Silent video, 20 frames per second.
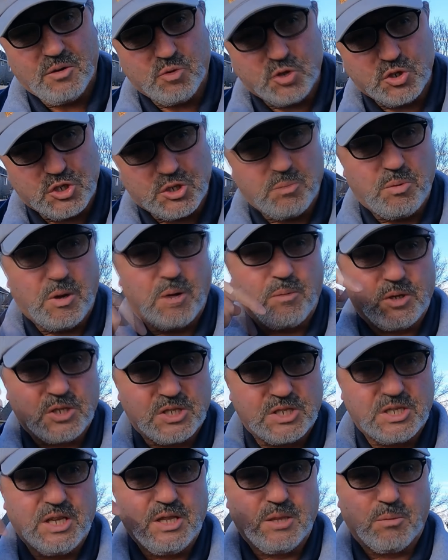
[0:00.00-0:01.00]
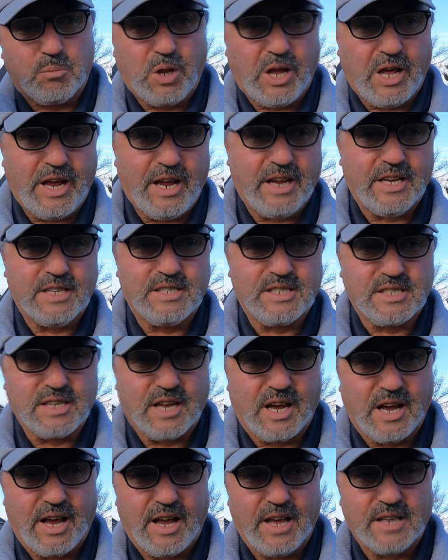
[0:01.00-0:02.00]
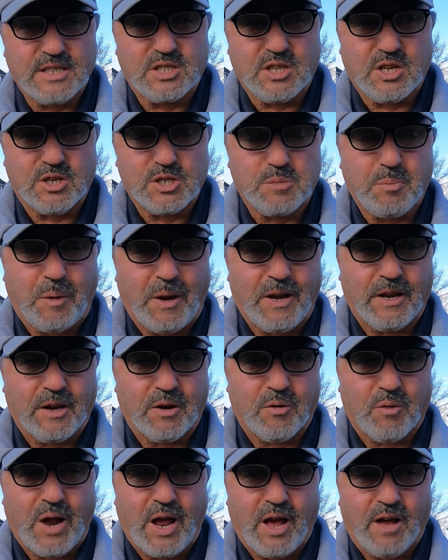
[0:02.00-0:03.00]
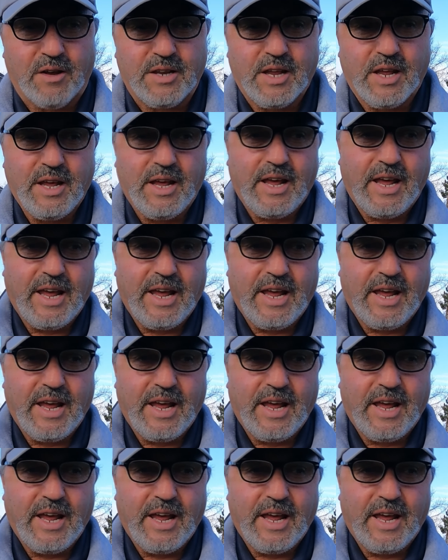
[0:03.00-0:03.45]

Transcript: We should be able to see the blades as they're spinning around.